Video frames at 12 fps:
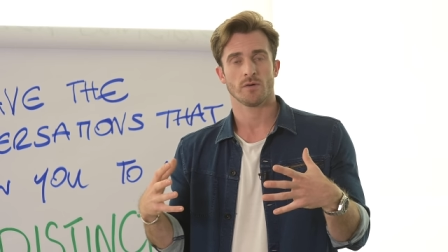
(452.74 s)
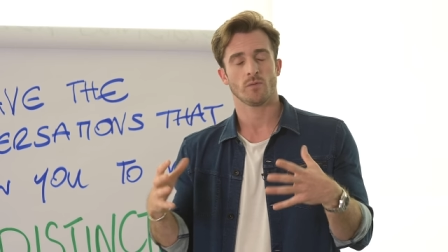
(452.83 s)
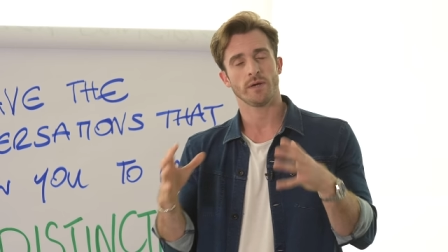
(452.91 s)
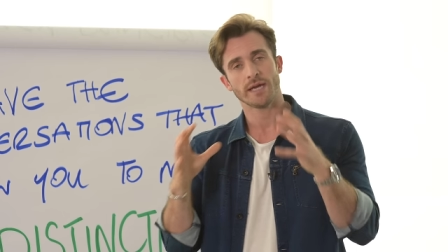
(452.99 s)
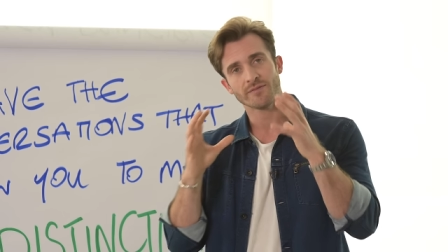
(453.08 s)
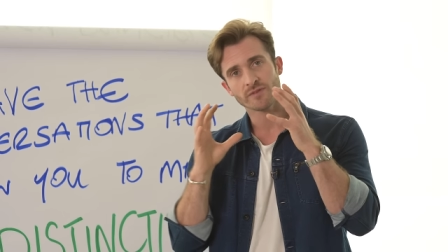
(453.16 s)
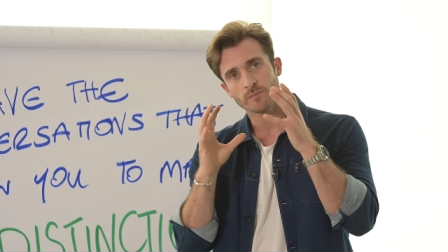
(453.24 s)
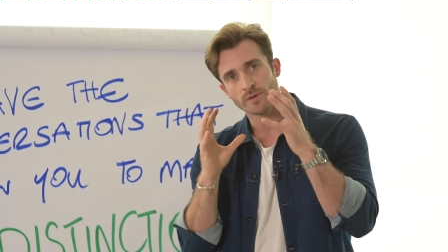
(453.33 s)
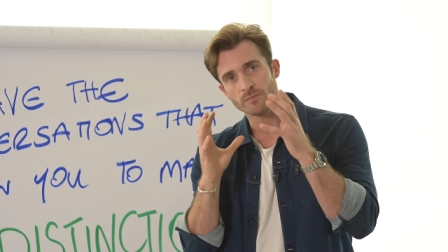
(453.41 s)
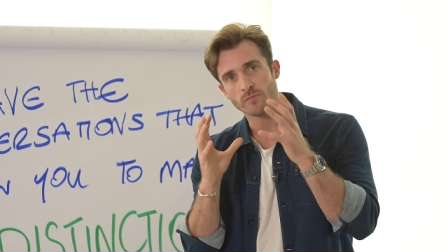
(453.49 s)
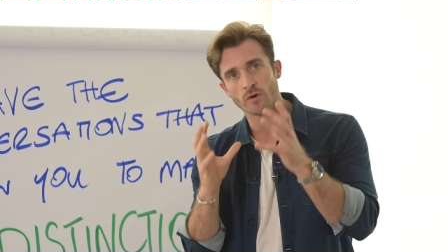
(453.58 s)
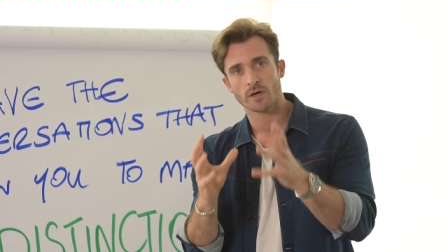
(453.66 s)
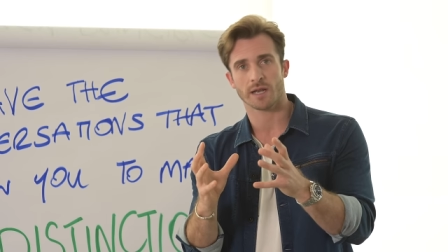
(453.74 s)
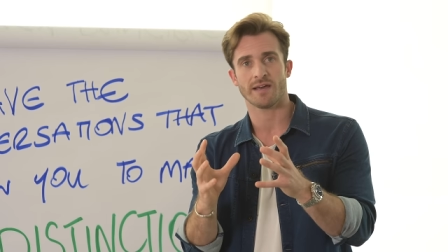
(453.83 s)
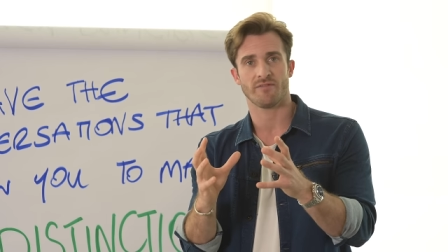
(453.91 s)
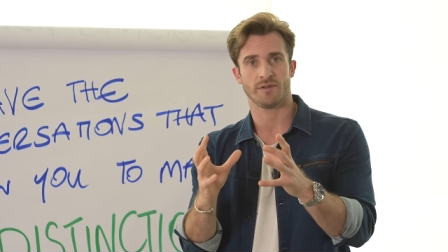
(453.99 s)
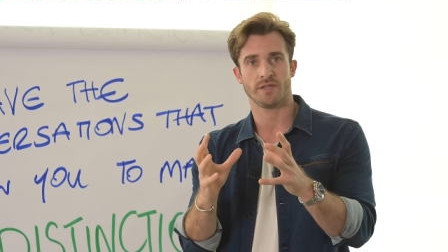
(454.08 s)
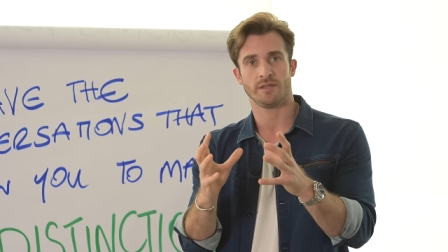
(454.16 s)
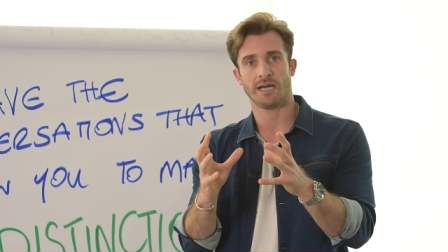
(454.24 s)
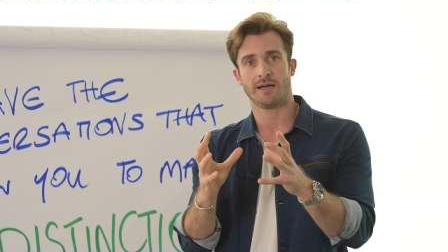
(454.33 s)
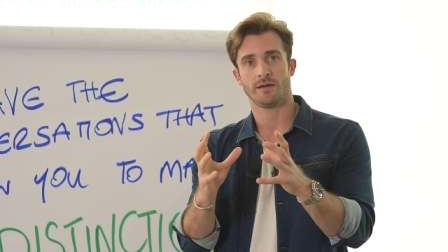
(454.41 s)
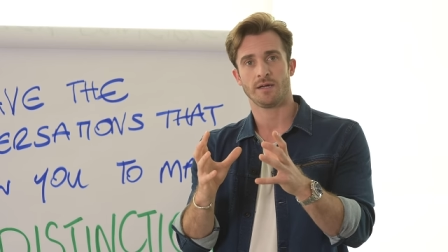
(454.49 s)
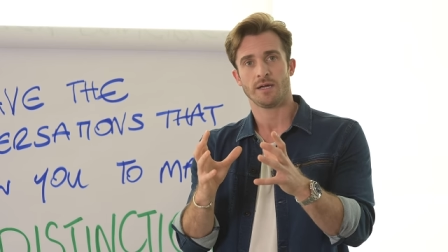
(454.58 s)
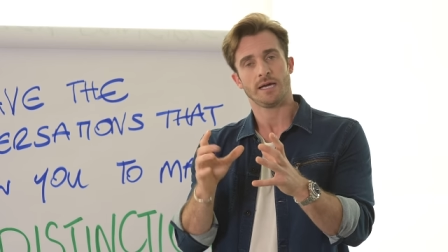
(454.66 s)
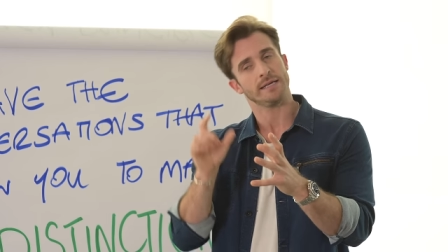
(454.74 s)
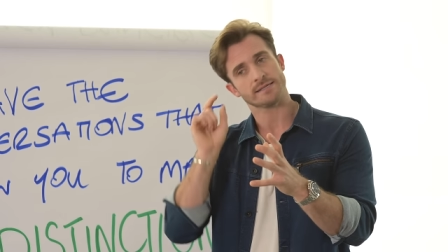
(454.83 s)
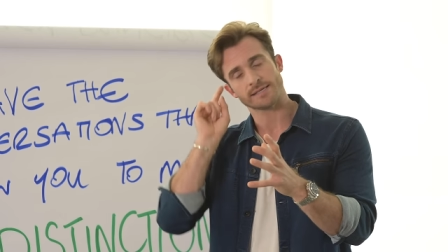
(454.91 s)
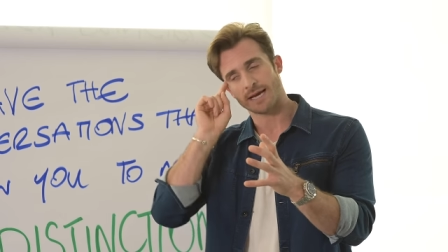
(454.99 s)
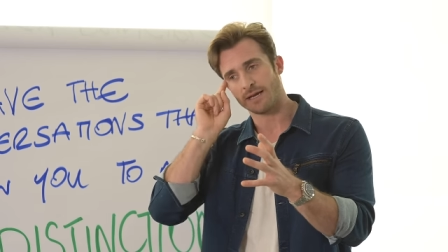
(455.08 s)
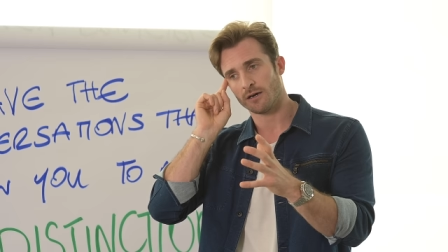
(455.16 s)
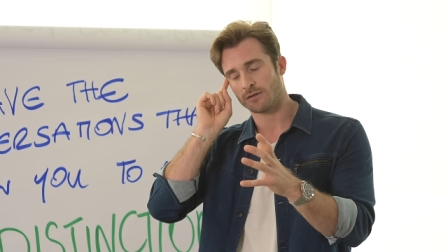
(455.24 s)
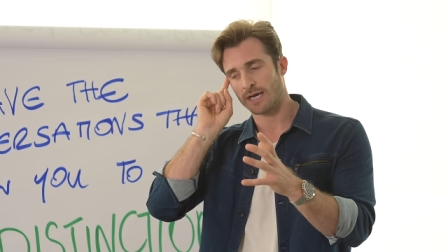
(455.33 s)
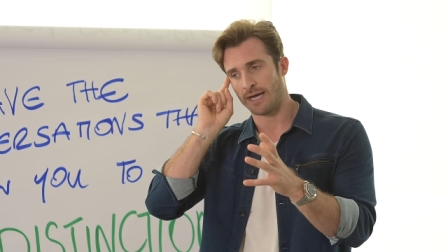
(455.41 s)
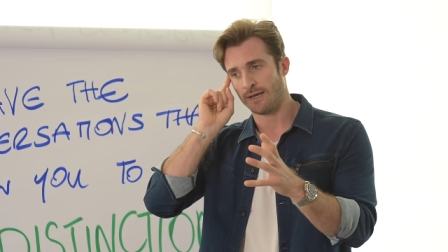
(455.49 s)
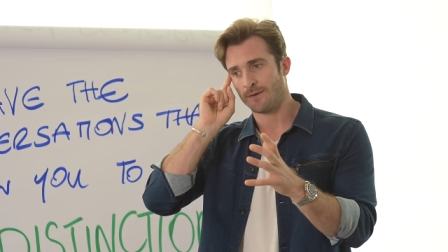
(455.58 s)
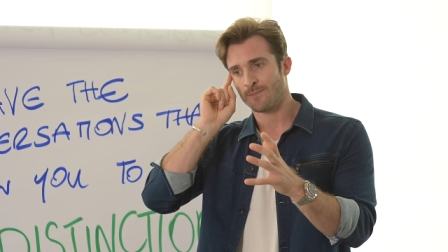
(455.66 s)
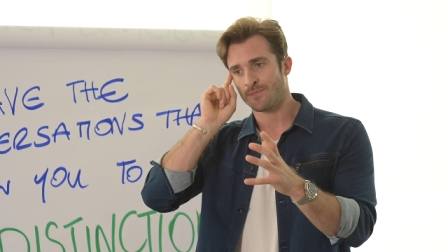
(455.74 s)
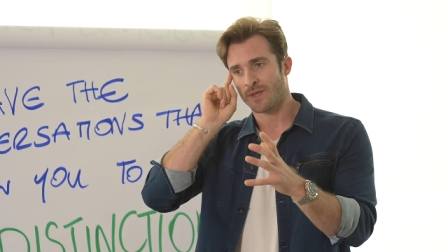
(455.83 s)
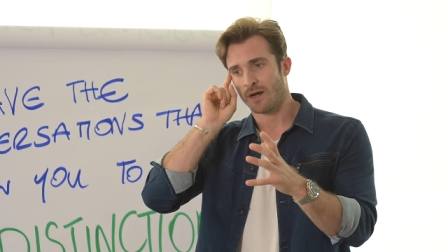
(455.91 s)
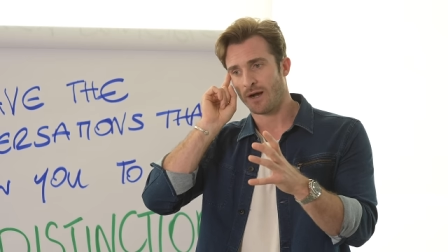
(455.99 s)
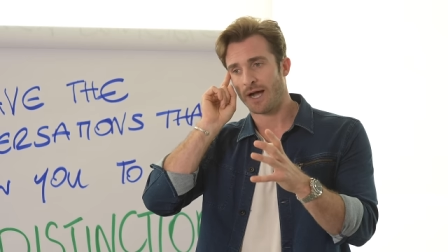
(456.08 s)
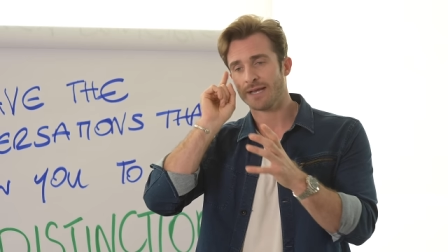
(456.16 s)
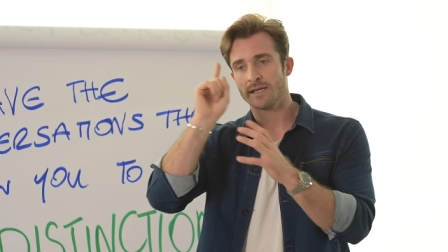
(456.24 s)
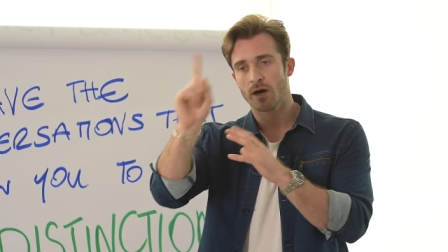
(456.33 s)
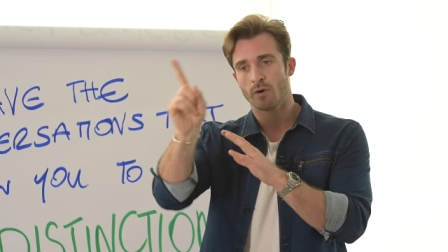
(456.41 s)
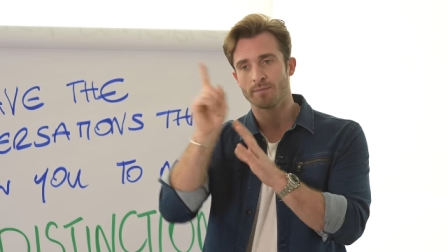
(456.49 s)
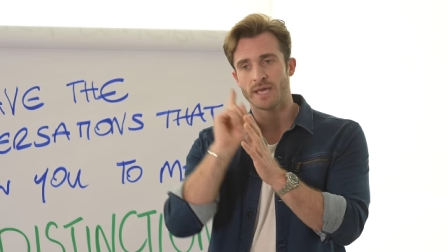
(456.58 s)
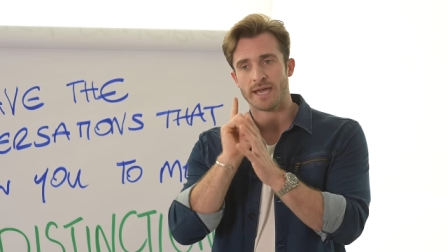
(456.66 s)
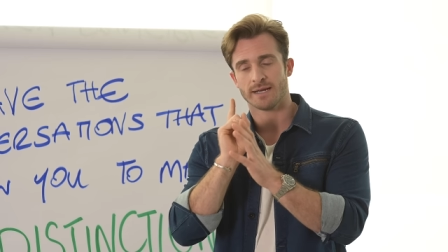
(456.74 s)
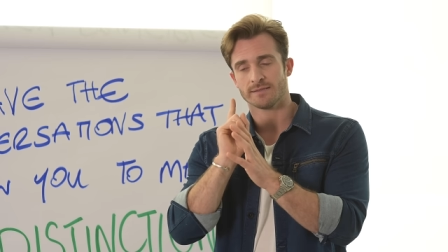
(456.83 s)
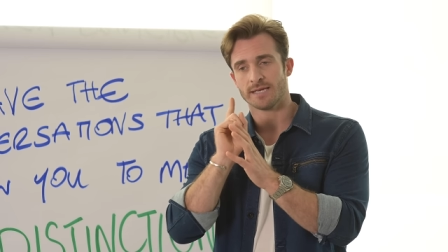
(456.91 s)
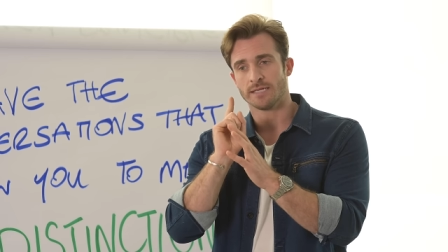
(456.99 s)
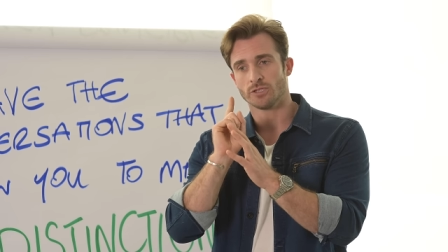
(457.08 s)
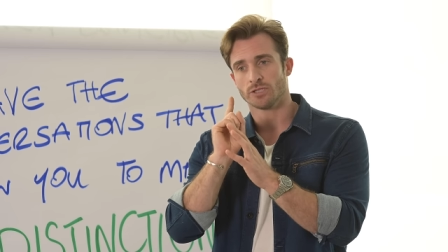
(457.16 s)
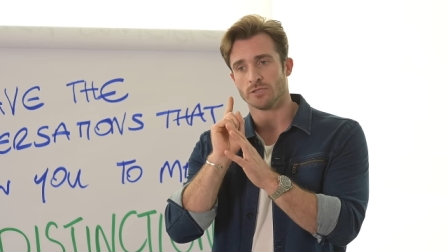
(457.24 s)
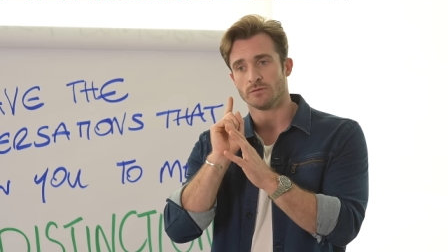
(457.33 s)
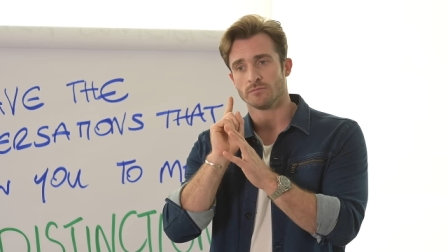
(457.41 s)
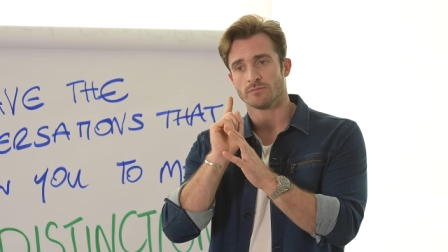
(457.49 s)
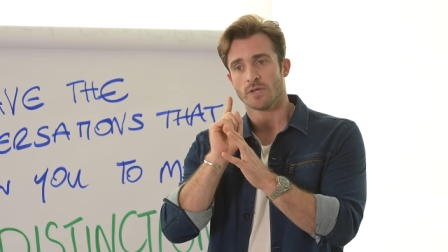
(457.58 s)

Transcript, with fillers: We have to be more clever than that and say, okay, I know I'm getting attention.